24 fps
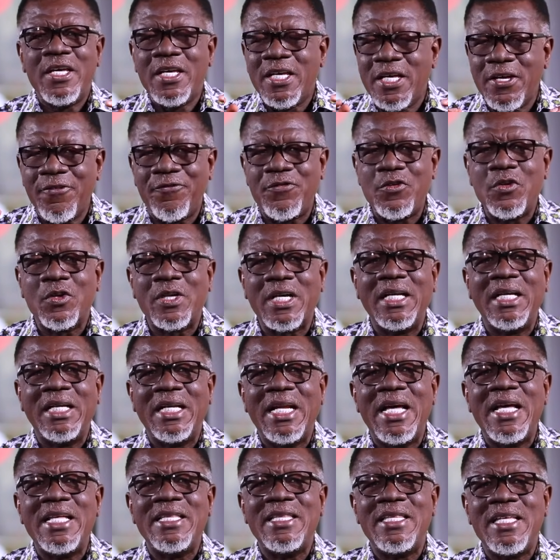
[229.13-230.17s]
If you can
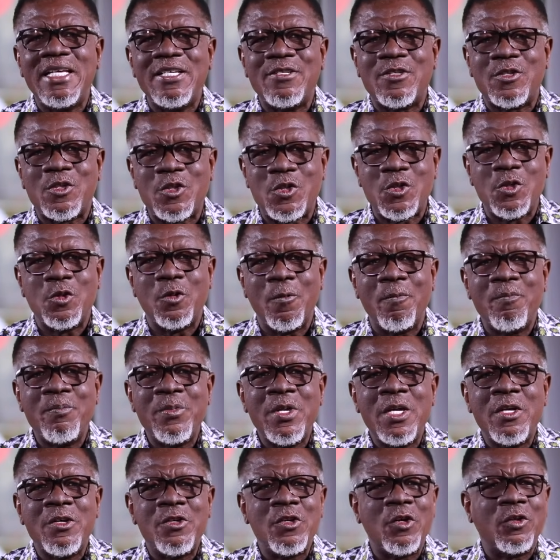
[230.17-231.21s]
learn these two,
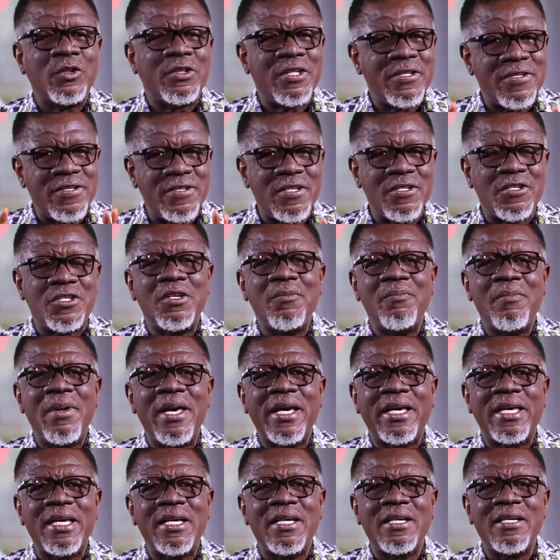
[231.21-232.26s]
your decision
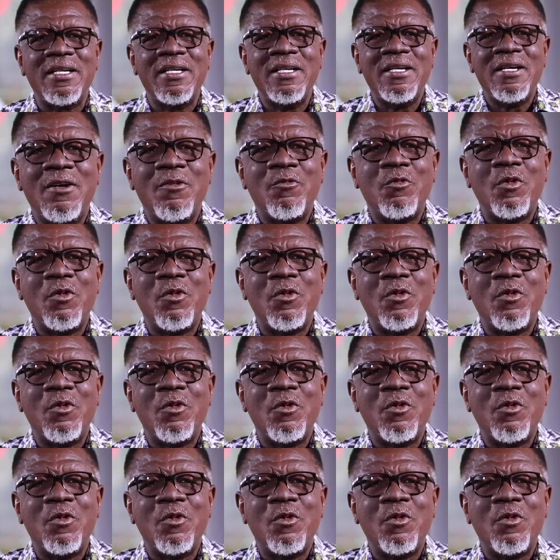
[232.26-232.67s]
making